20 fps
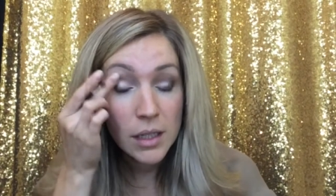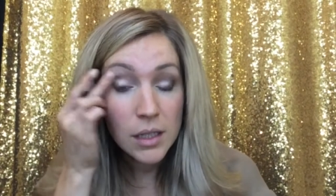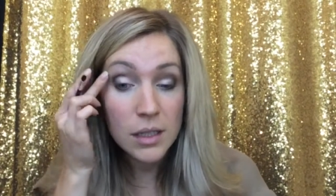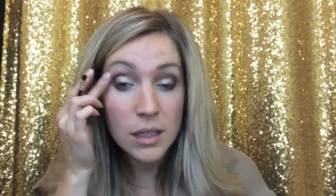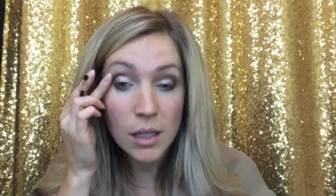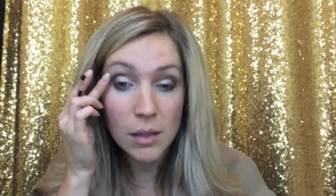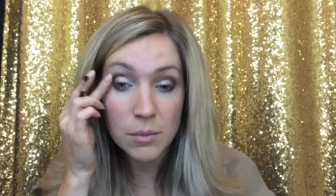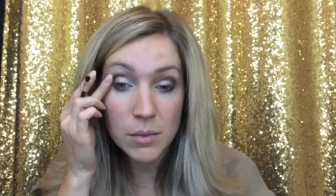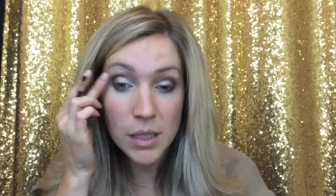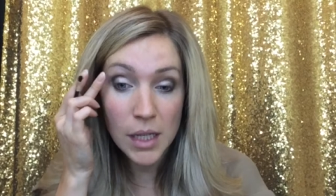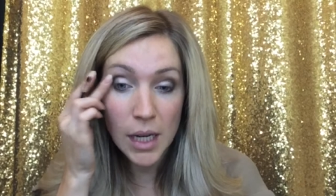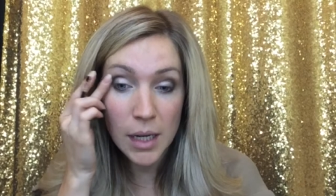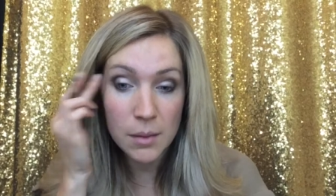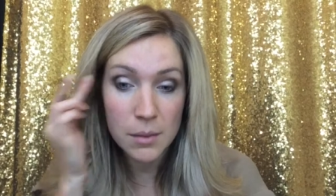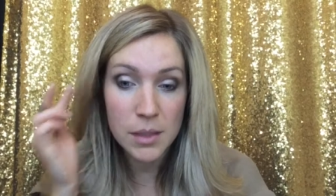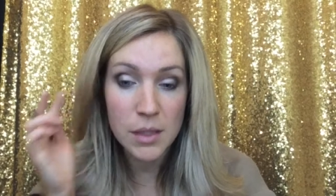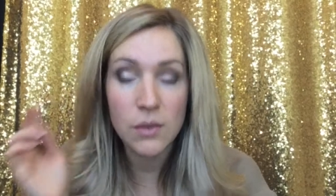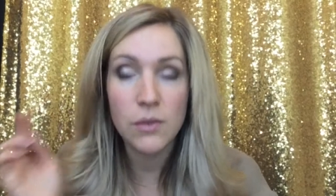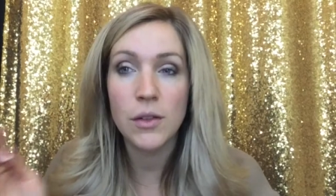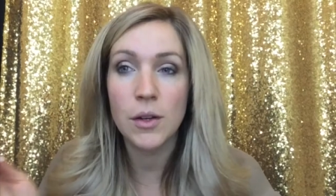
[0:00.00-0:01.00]

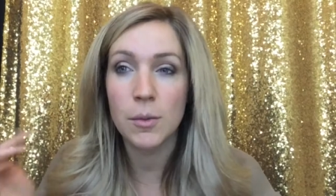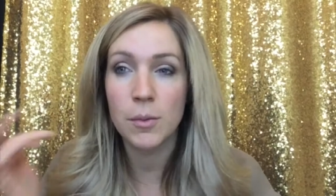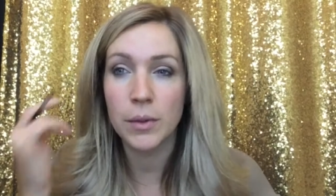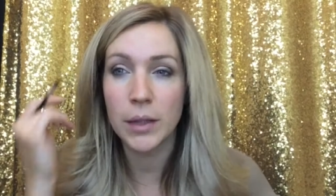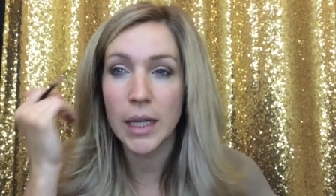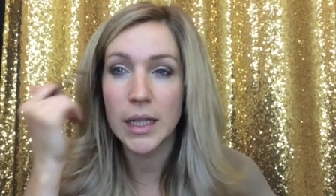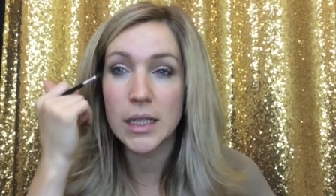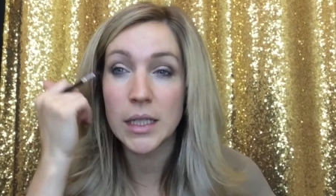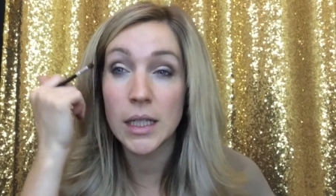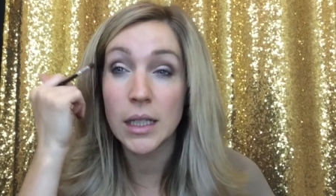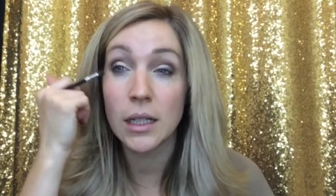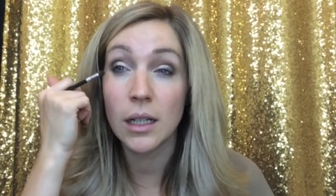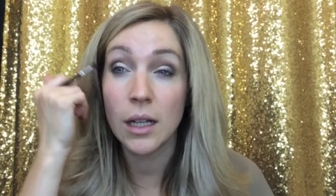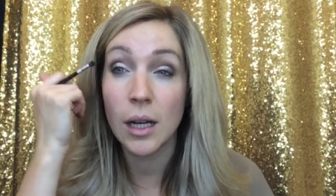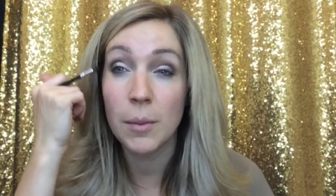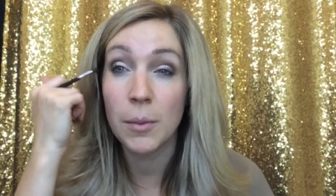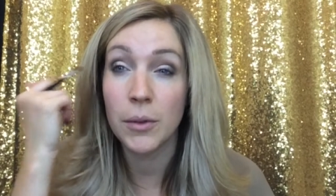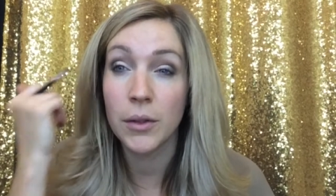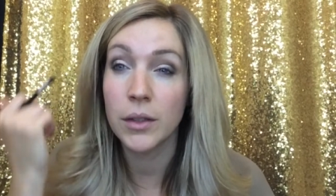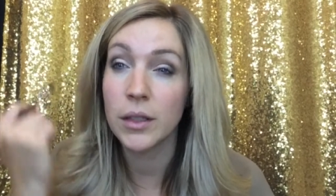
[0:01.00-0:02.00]
sometimes if you're blending a
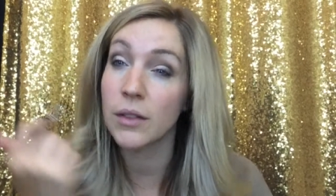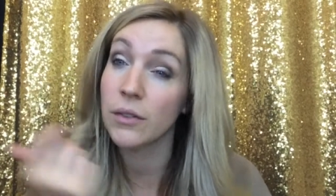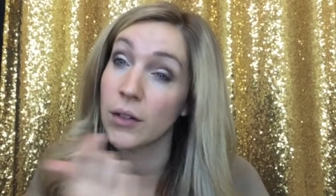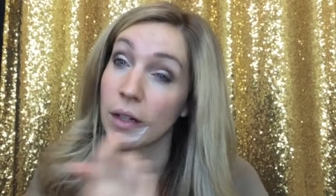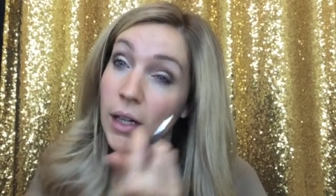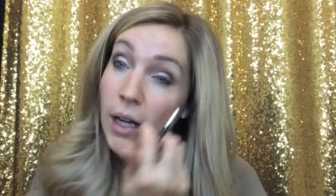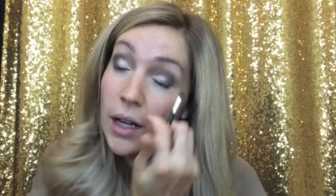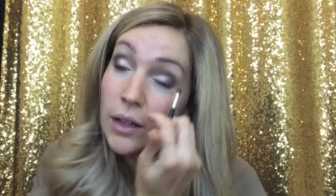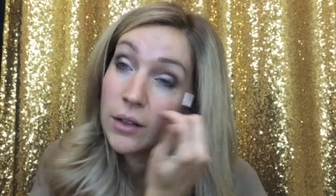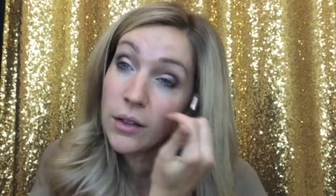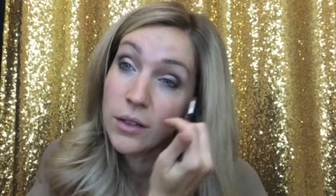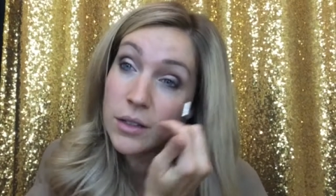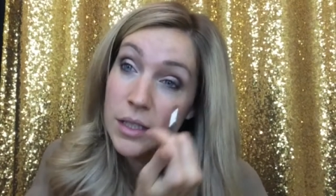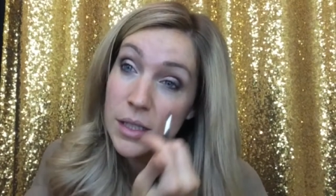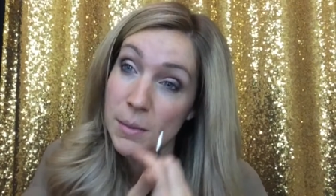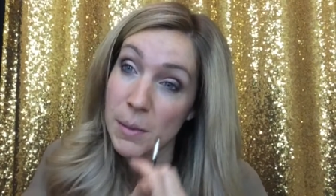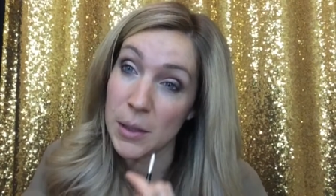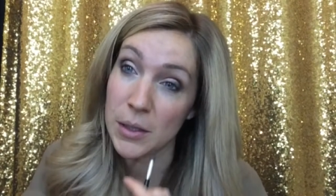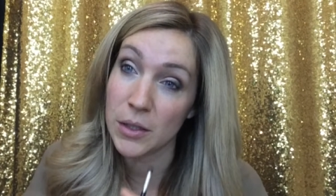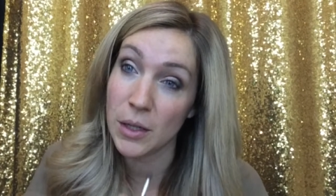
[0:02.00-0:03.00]
couple of different colors,
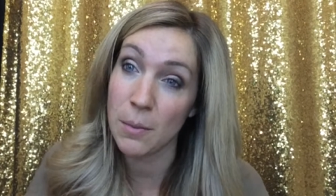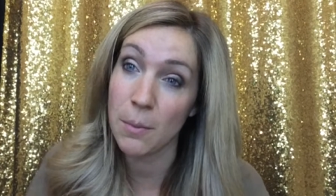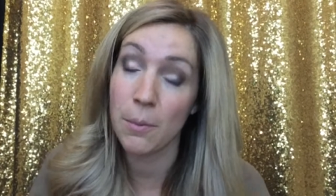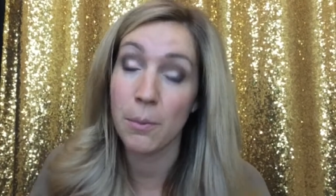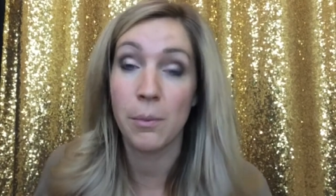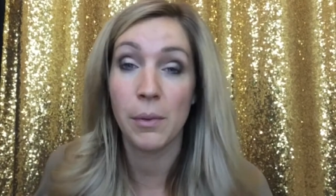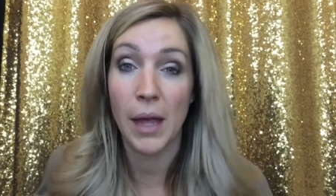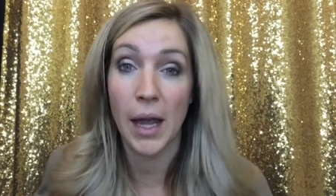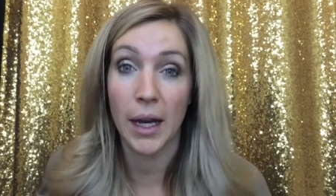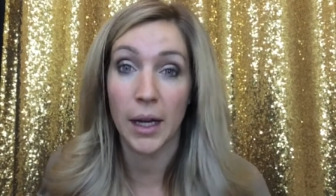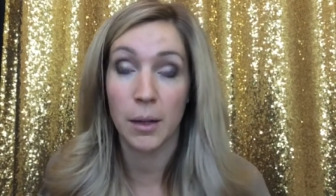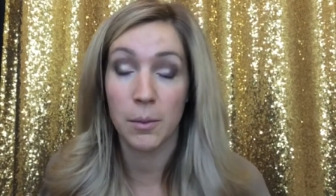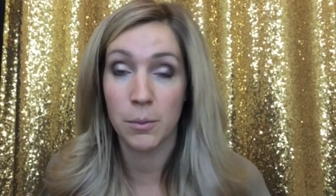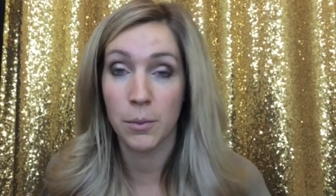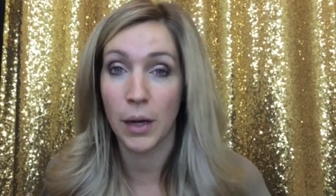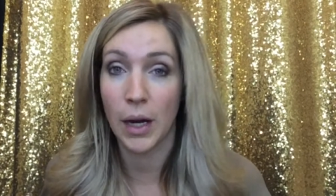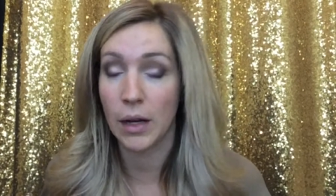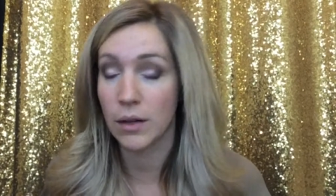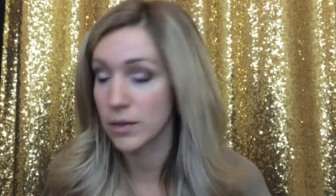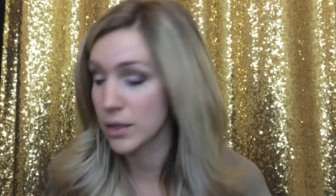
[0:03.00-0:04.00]
especially black and
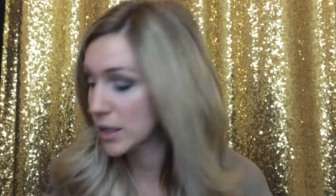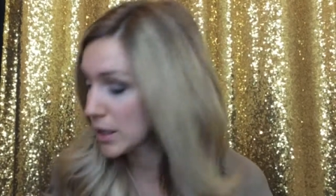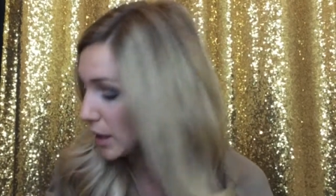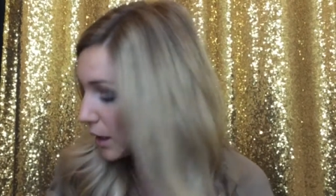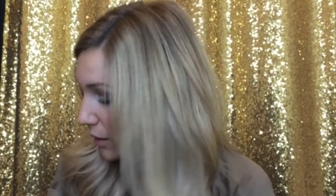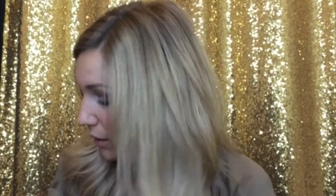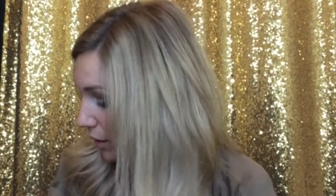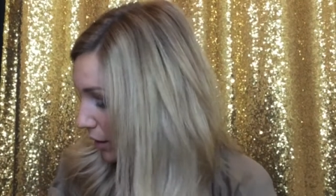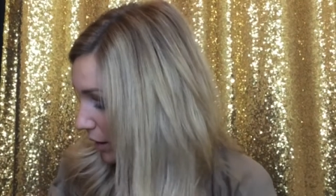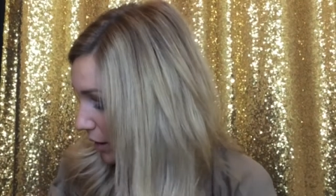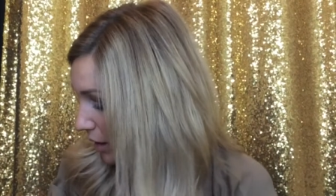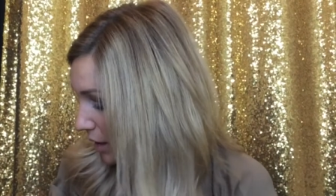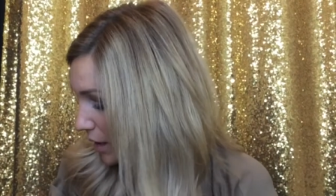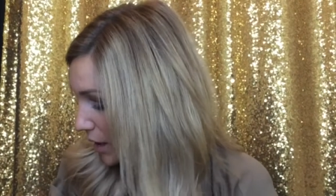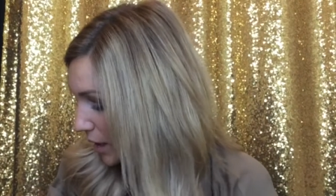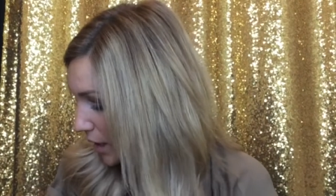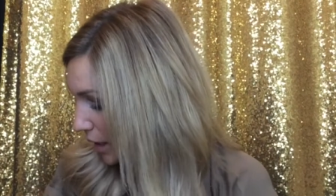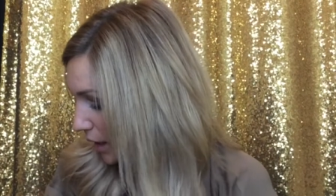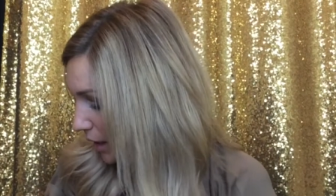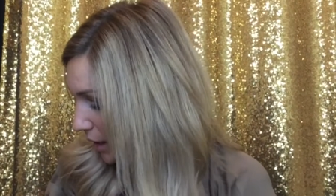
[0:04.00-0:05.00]
brown together,
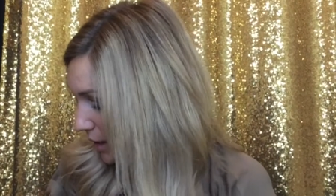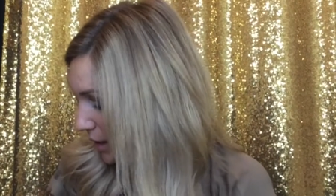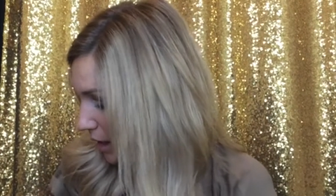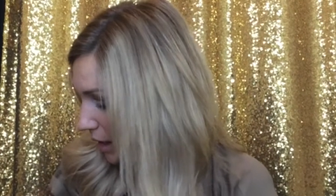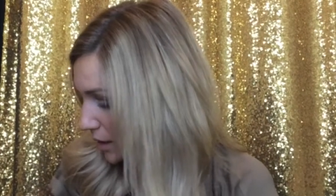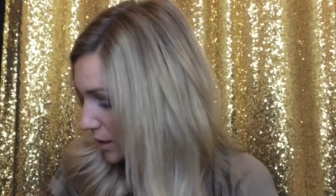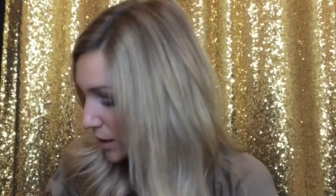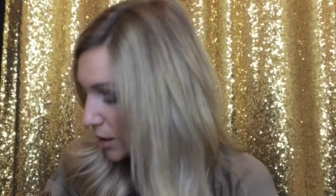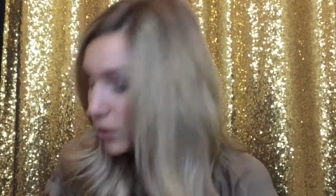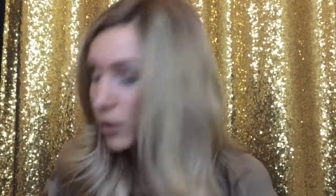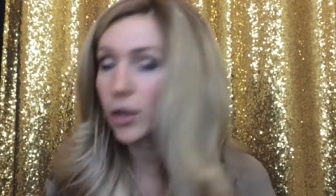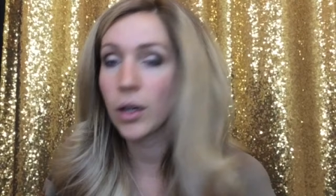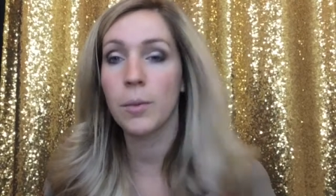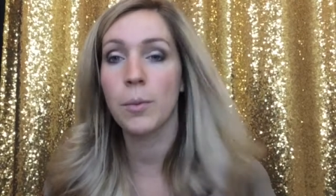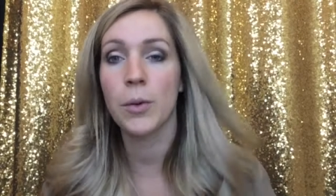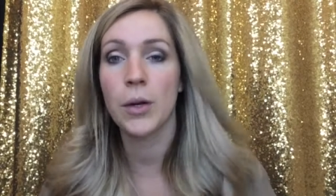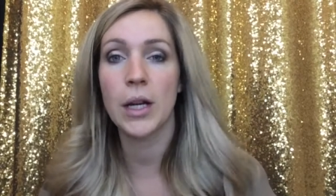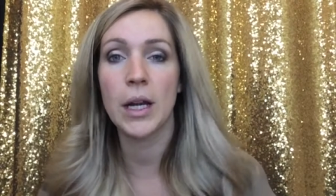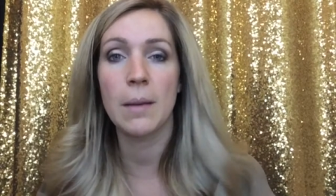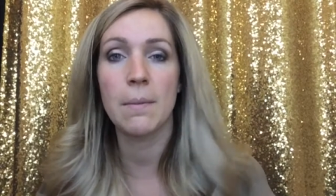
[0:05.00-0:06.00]
it can tend to
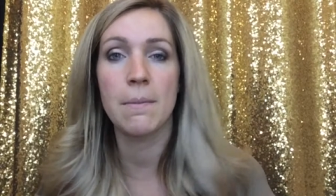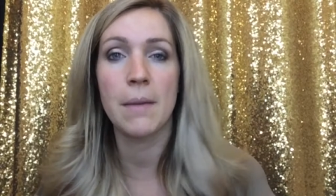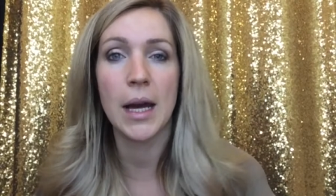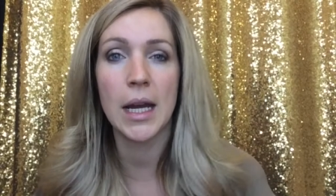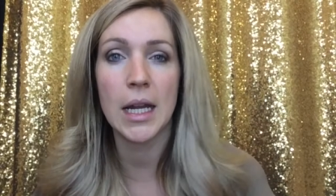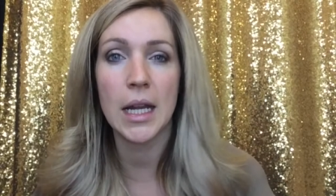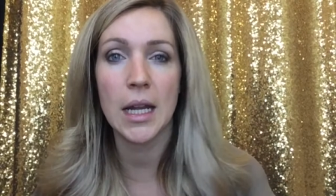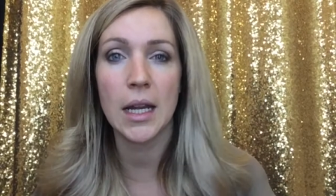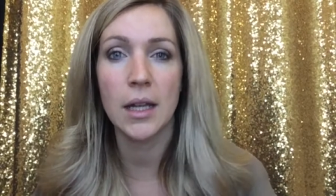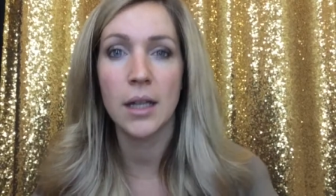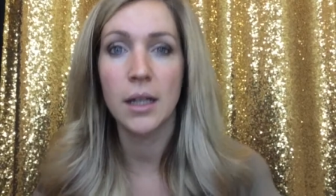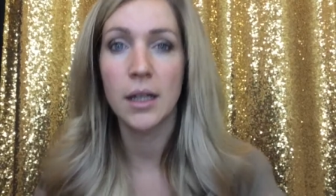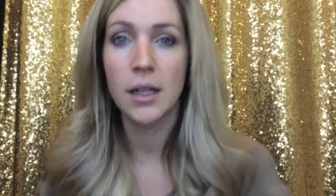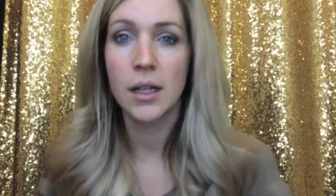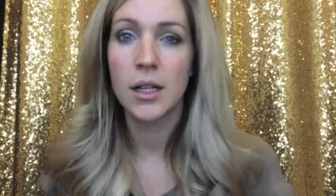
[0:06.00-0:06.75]
look pretty muddy.